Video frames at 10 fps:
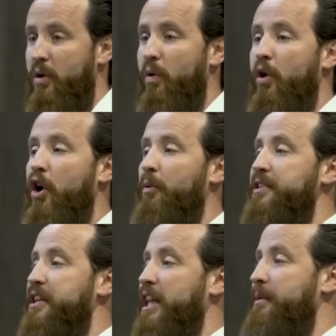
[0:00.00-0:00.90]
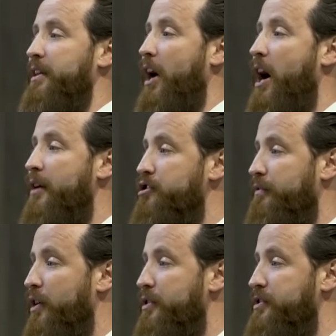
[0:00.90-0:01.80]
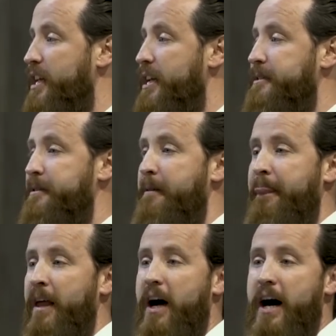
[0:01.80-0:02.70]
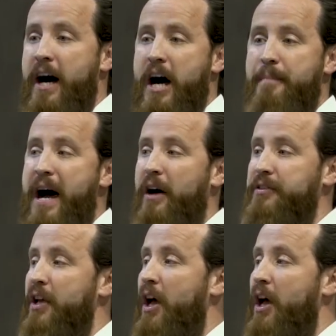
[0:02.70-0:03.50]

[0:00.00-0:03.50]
Or we're dealing with controversies about